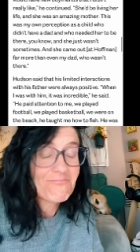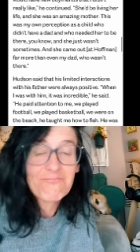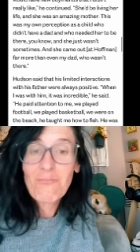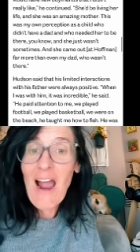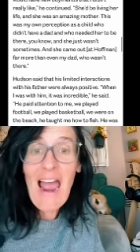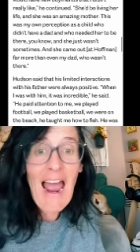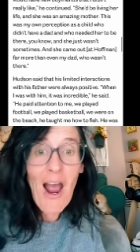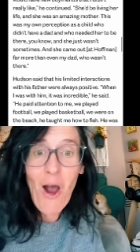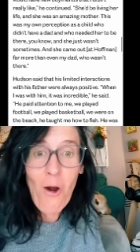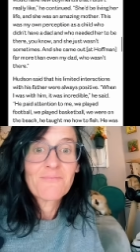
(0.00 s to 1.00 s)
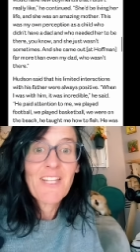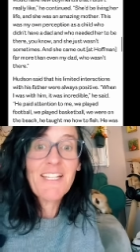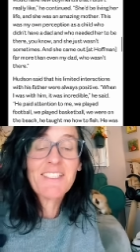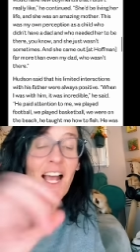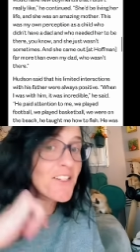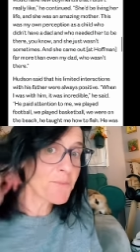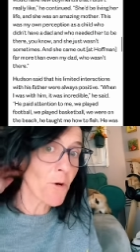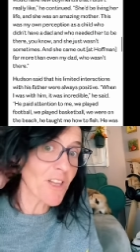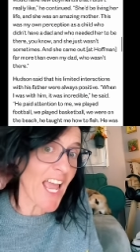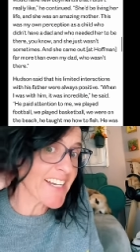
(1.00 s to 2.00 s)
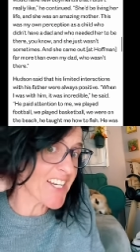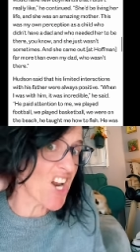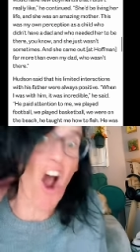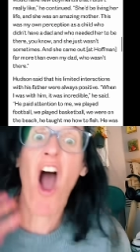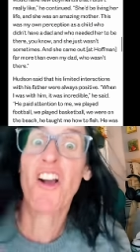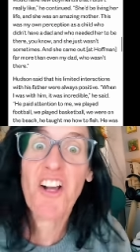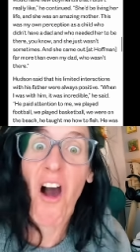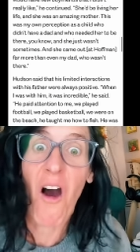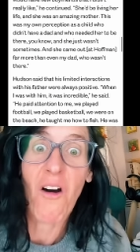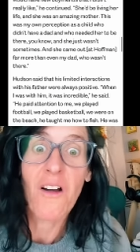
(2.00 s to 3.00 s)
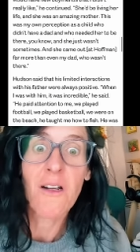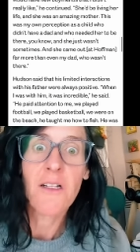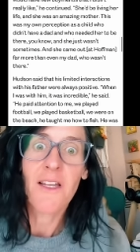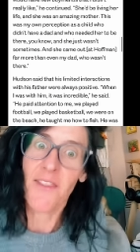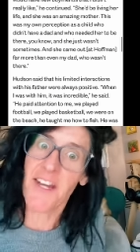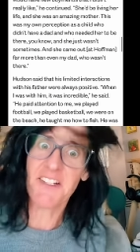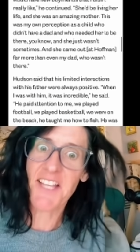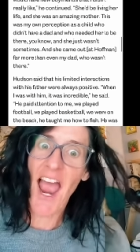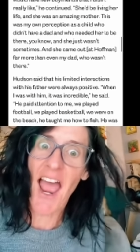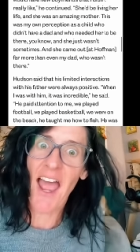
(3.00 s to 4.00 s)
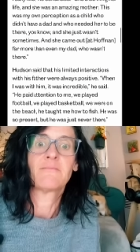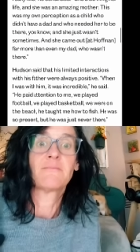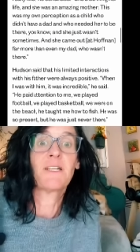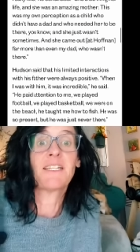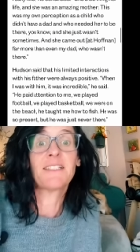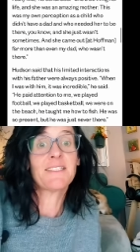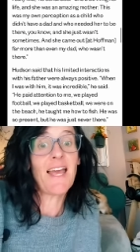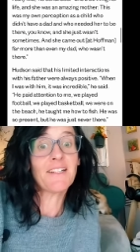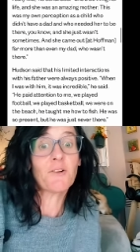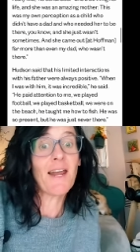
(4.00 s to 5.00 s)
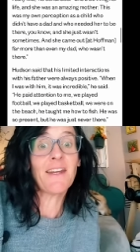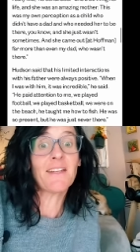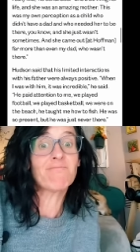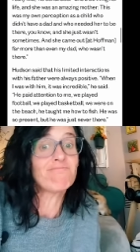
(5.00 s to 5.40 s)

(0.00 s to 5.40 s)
Wow. It sounds more like an uncle than a dad, but he gets dad credit